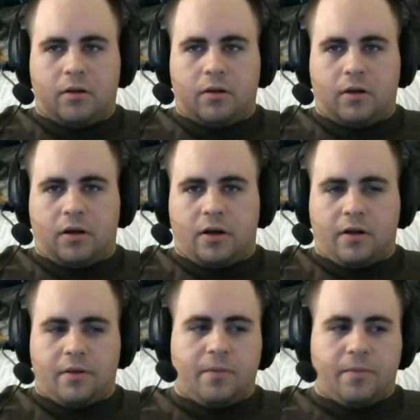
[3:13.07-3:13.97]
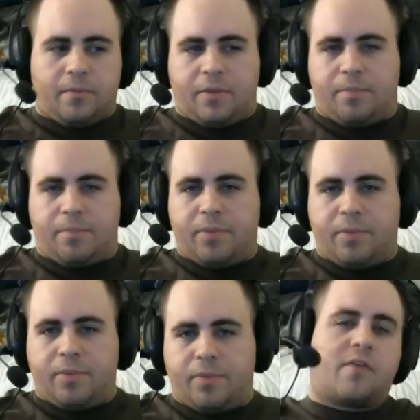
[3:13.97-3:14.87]
uh, the big
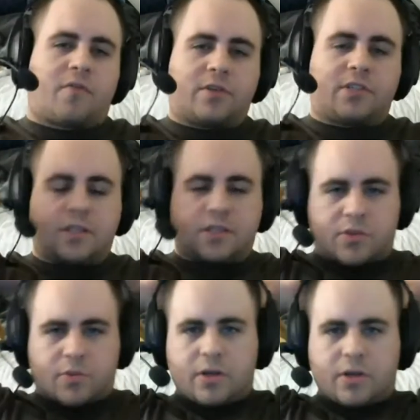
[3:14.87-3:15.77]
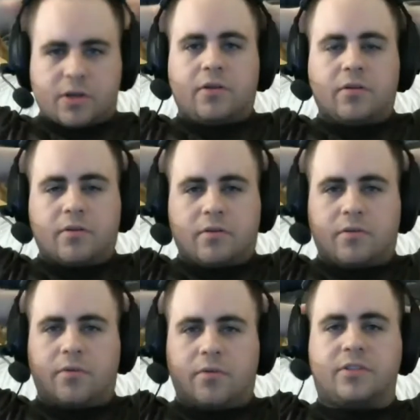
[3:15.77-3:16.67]
thing for season 3
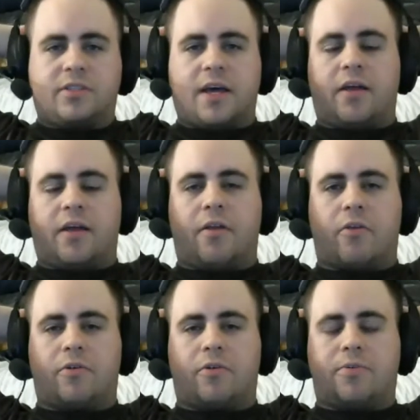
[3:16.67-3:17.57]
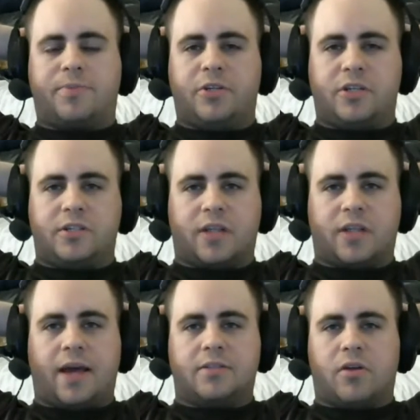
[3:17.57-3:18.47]
was that another species
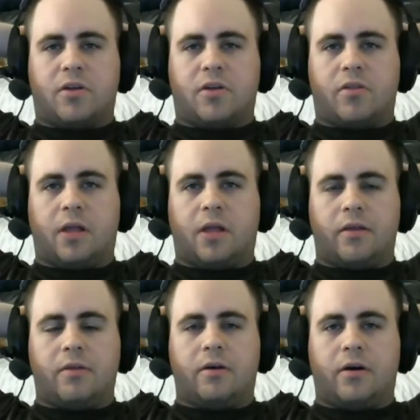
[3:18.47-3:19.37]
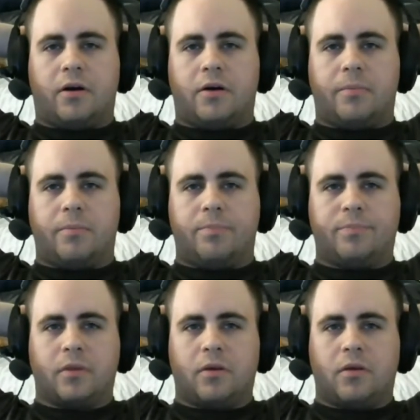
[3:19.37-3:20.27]
lands on the planet.
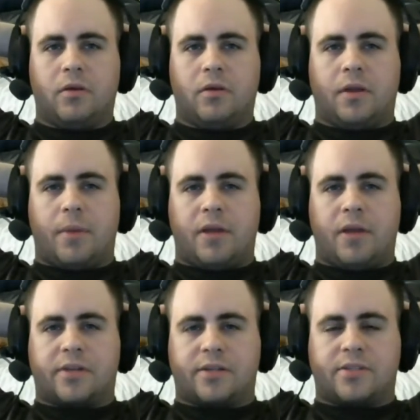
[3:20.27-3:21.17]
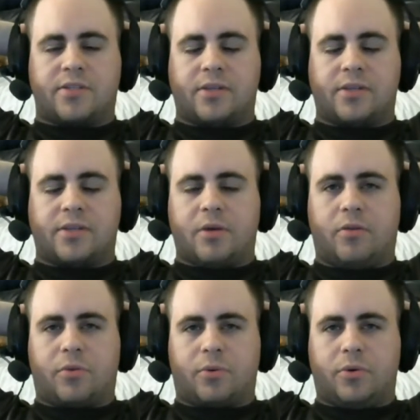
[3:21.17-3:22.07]
They managed to like slip in
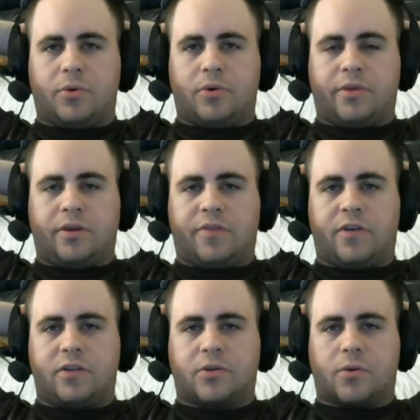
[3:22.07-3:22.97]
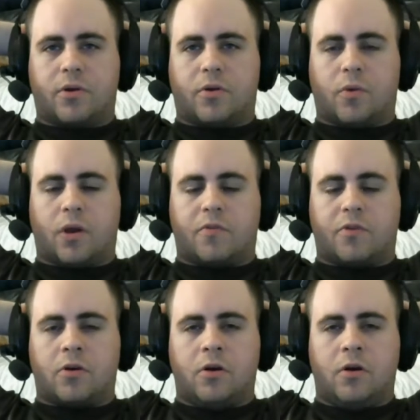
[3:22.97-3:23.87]
through the defense grid or whatever.
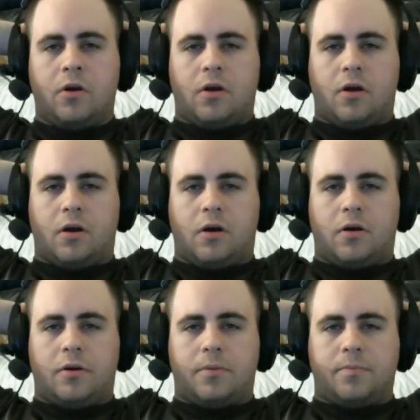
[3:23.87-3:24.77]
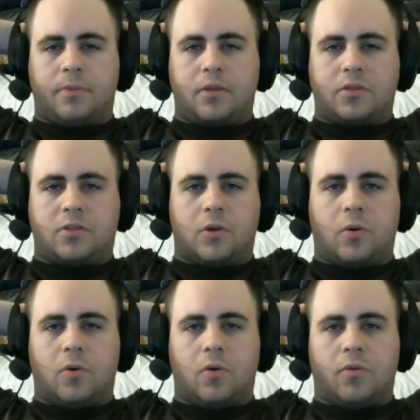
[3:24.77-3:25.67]

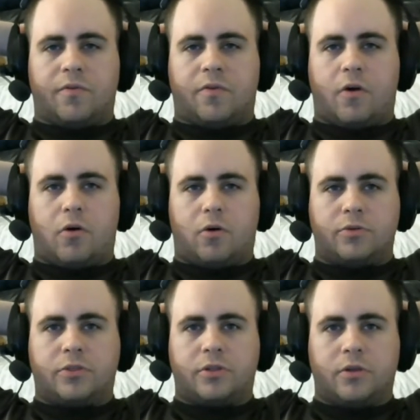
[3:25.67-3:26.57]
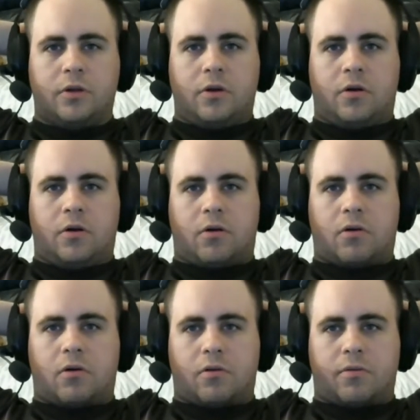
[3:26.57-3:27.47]
So the Volge
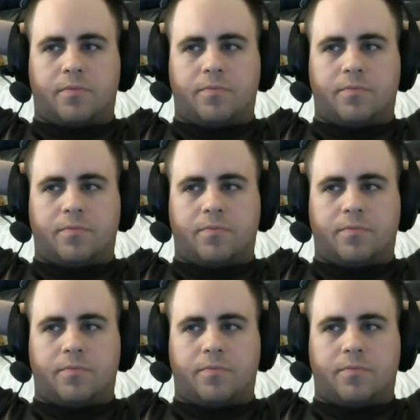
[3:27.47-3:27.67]
are